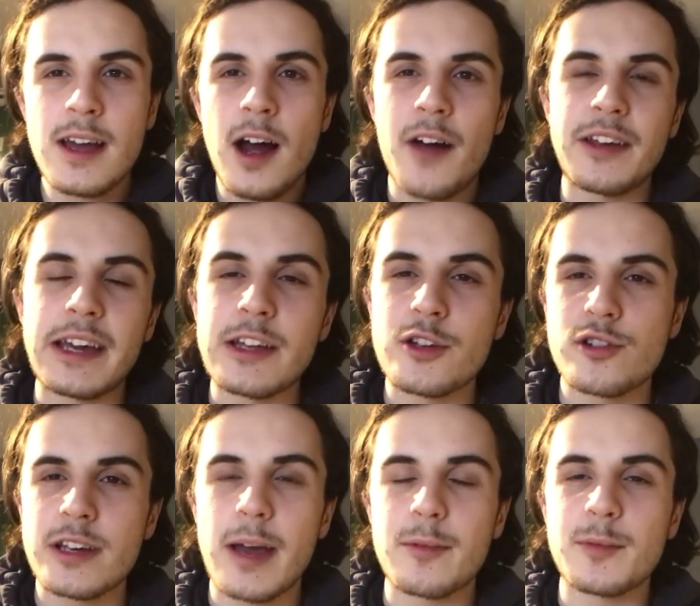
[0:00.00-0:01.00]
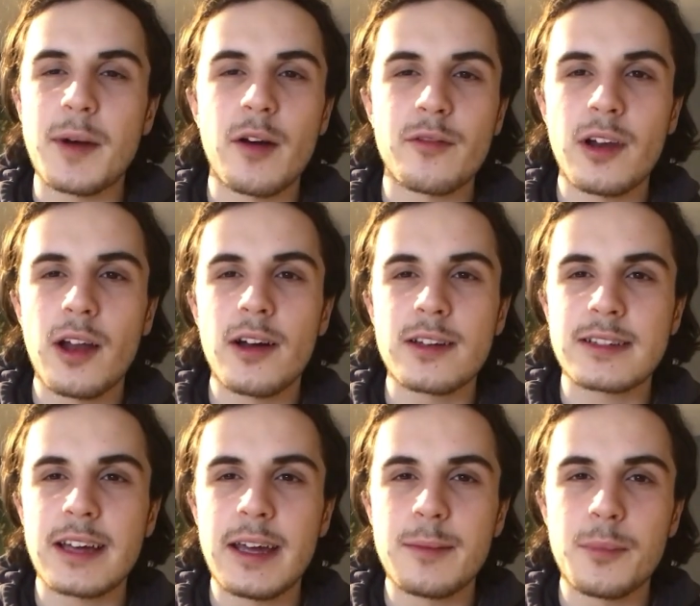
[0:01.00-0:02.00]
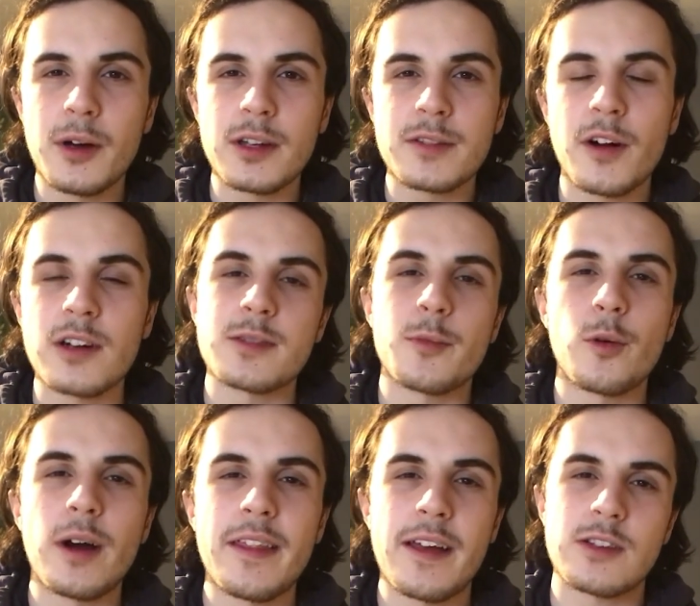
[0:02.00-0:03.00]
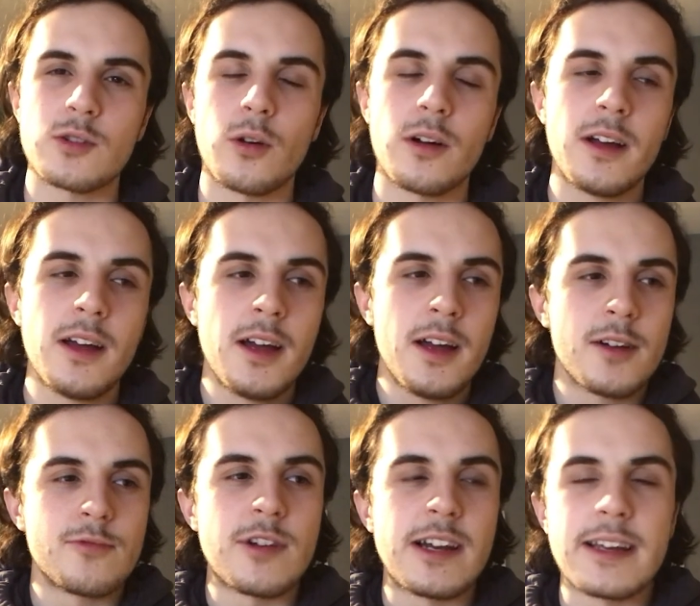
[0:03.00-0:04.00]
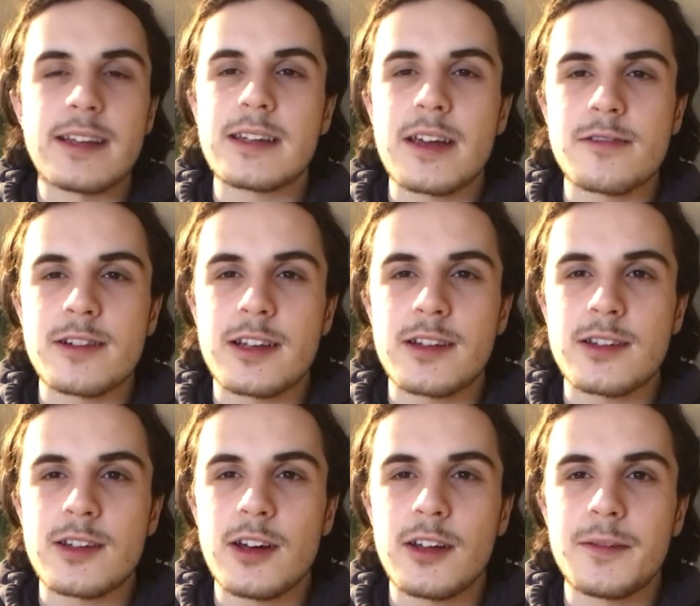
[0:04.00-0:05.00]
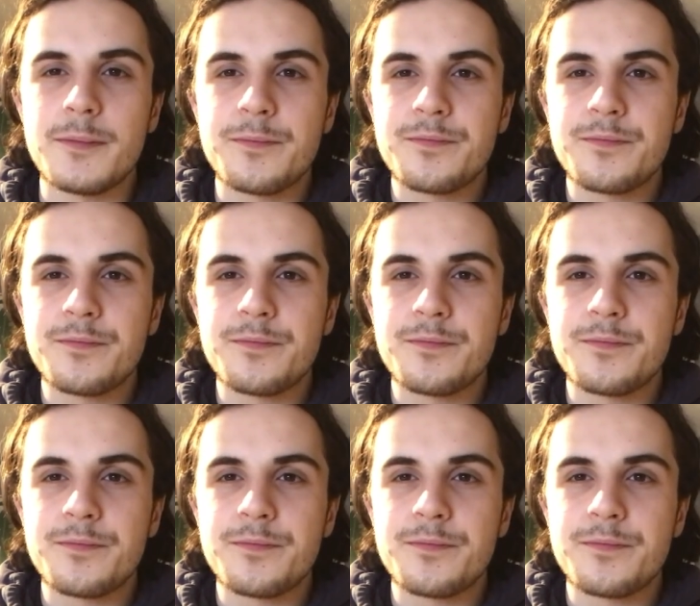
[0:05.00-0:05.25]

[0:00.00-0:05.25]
I think injury kept him out of the last game, but as far as I'm aware, that's not really a serious concern.